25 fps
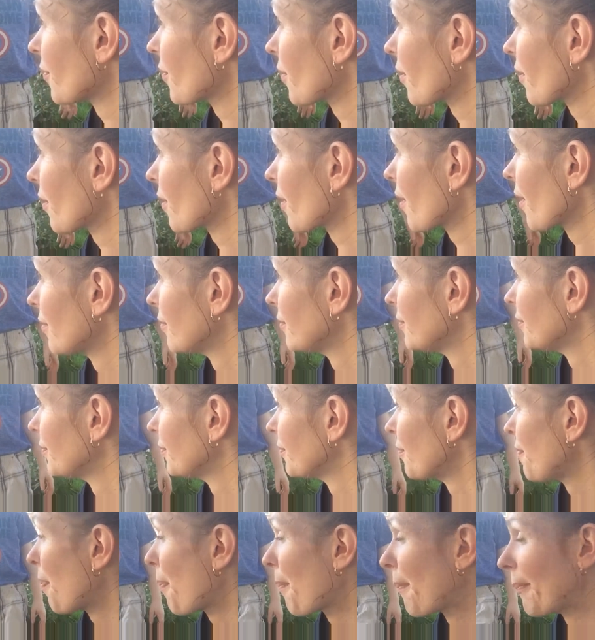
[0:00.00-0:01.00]
box.
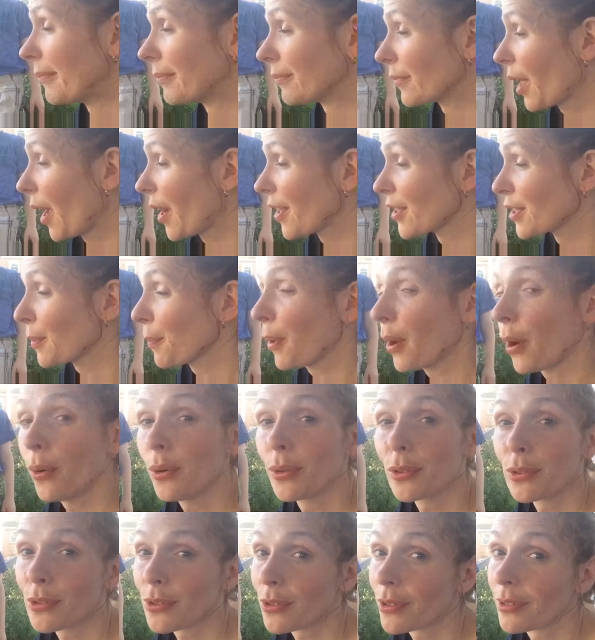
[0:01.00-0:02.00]
I
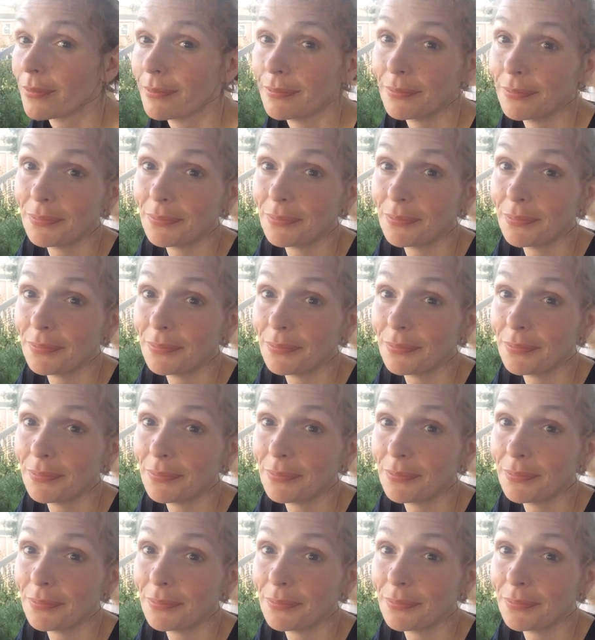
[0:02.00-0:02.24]
suppose.